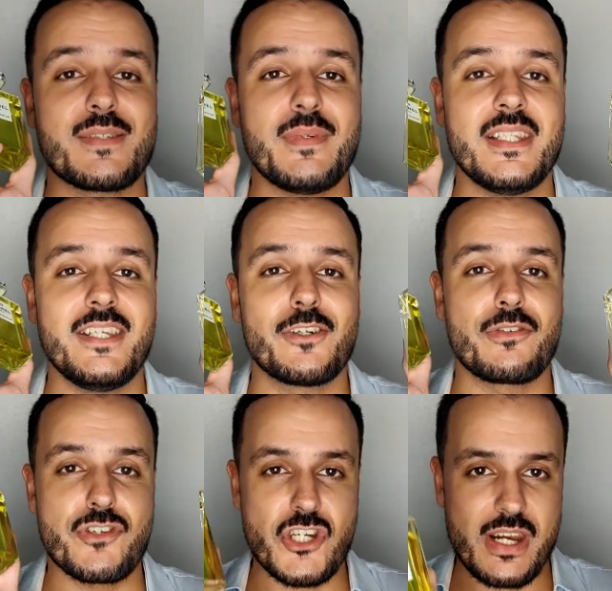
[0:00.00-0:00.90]
has been the
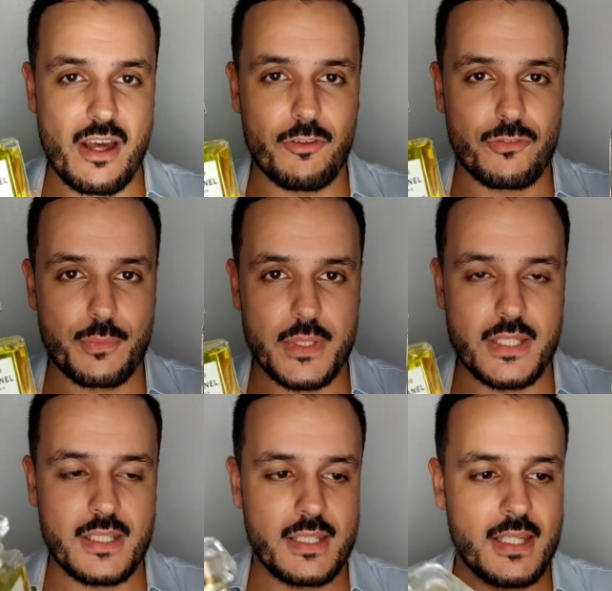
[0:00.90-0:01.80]
year of Chanel for
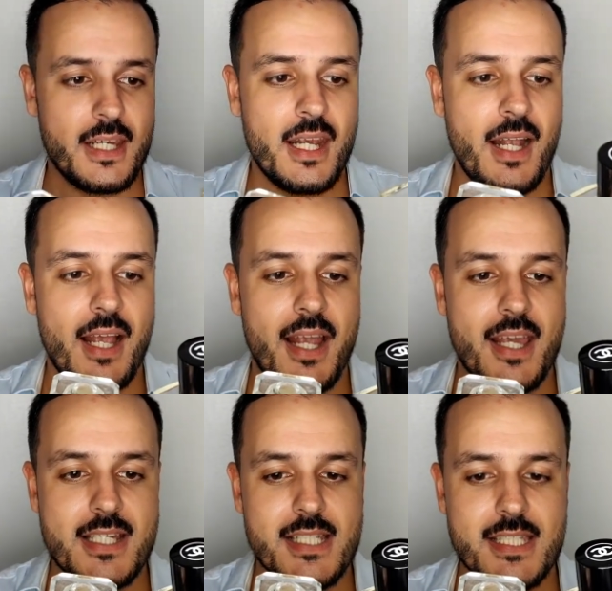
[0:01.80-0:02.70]
me.
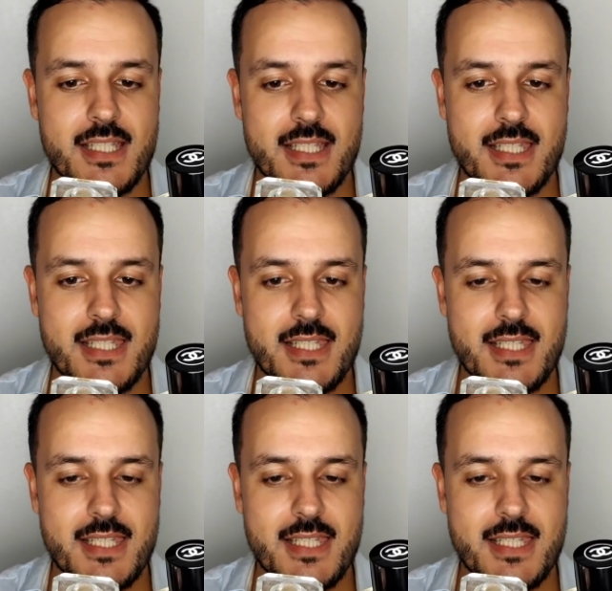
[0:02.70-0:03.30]
And